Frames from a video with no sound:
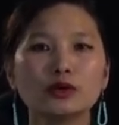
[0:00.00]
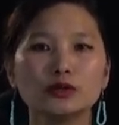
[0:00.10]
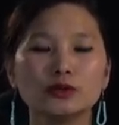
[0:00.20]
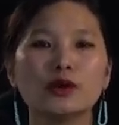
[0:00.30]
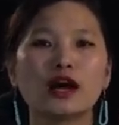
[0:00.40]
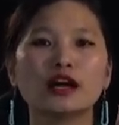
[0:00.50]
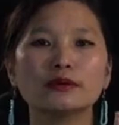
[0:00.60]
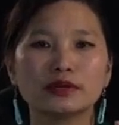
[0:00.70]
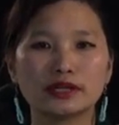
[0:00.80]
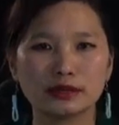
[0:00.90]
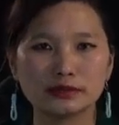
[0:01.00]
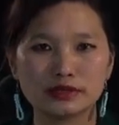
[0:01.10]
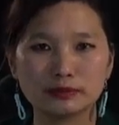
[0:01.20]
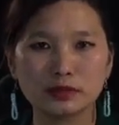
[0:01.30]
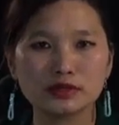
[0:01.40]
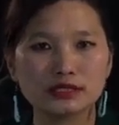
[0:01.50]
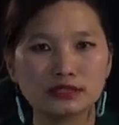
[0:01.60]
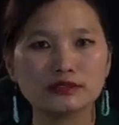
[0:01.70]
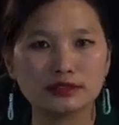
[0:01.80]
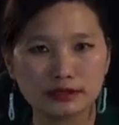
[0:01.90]
your becomes the
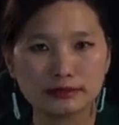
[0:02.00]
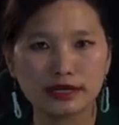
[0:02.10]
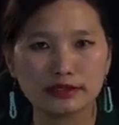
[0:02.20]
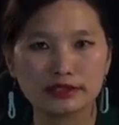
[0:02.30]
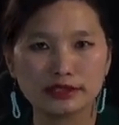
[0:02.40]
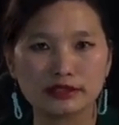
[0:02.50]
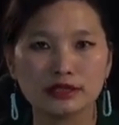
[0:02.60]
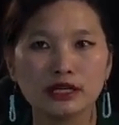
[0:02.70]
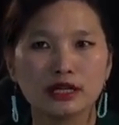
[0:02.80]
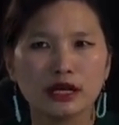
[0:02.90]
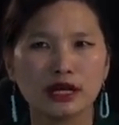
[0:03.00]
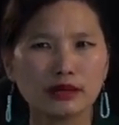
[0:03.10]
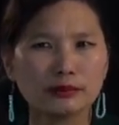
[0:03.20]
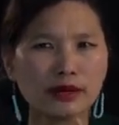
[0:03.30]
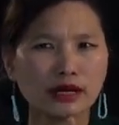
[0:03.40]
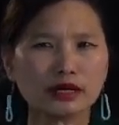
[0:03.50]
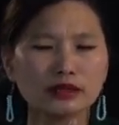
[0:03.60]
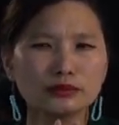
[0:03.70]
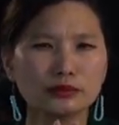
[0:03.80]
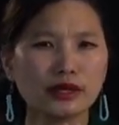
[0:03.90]
possessive determiner here.
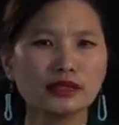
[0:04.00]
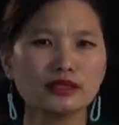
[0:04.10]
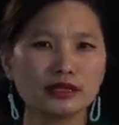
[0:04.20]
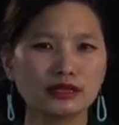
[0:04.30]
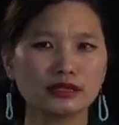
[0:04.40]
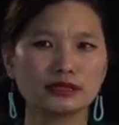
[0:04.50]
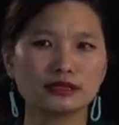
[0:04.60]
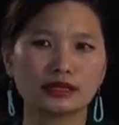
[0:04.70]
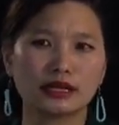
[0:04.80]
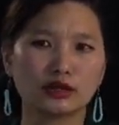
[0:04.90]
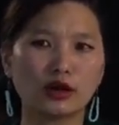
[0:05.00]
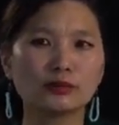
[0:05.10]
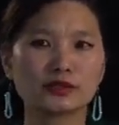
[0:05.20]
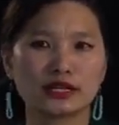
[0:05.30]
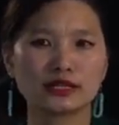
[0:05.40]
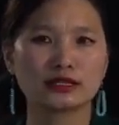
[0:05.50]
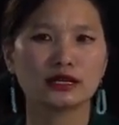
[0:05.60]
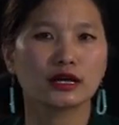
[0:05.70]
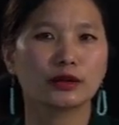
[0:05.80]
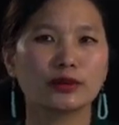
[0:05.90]
But when there is an object,
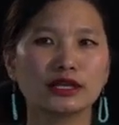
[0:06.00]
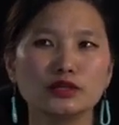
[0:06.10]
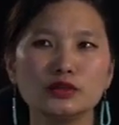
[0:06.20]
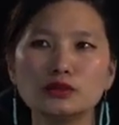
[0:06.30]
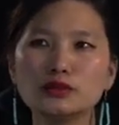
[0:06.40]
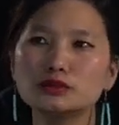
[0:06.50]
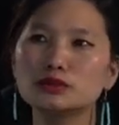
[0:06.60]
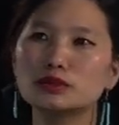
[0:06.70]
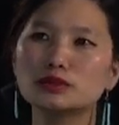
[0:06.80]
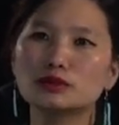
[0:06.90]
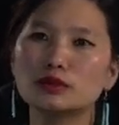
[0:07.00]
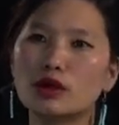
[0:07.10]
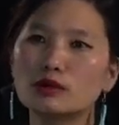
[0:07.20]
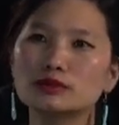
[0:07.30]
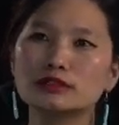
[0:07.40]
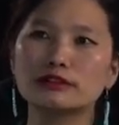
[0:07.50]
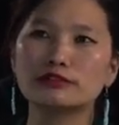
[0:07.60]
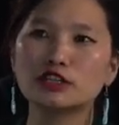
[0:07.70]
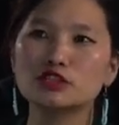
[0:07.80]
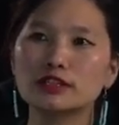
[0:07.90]
when you do not know how to
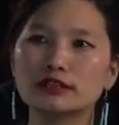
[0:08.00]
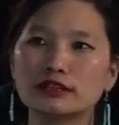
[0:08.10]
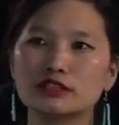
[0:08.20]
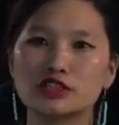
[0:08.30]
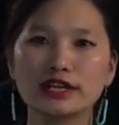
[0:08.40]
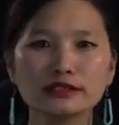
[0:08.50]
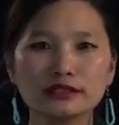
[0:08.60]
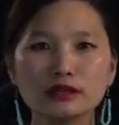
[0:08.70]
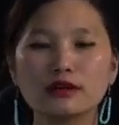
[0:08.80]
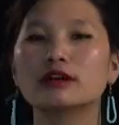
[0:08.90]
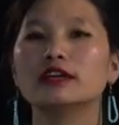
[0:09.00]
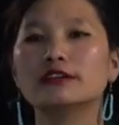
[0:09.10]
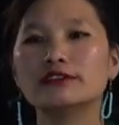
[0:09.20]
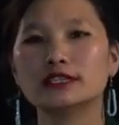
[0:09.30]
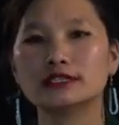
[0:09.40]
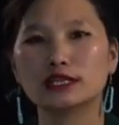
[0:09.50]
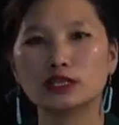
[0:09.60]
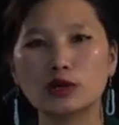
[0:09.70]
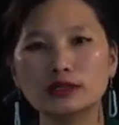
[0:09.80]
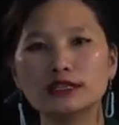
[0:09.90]
differentiate the gender or if it is a
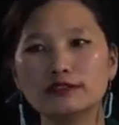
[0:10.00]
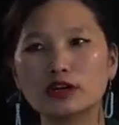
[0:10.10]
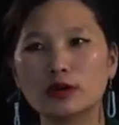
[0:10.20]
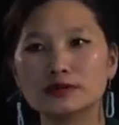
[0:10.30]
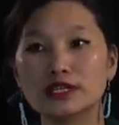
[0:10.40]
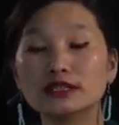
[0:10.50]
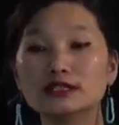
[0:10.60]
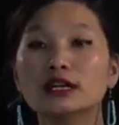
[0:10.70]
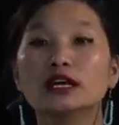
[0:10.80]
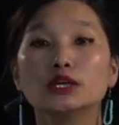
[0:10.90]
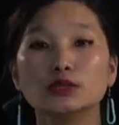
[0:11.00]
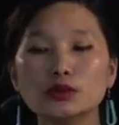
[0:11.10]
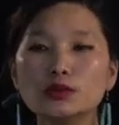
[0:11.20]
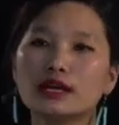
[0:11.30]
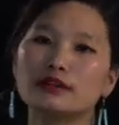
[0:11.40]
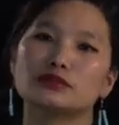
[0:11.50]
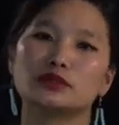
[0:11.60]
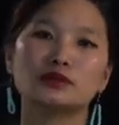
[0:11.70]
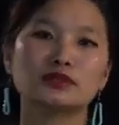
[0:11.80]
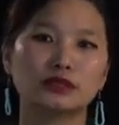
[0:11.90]
non-living object, you have
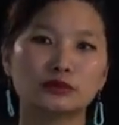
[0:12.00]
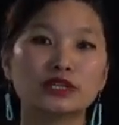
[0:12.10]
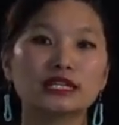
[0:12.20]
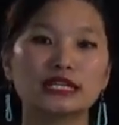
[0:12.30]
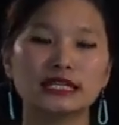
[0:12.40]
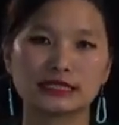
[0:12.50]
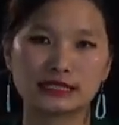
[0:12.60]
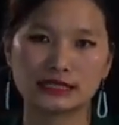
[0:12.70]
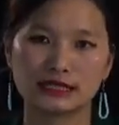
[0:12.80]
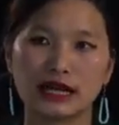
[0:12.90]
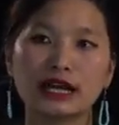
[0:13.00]
to use the word its,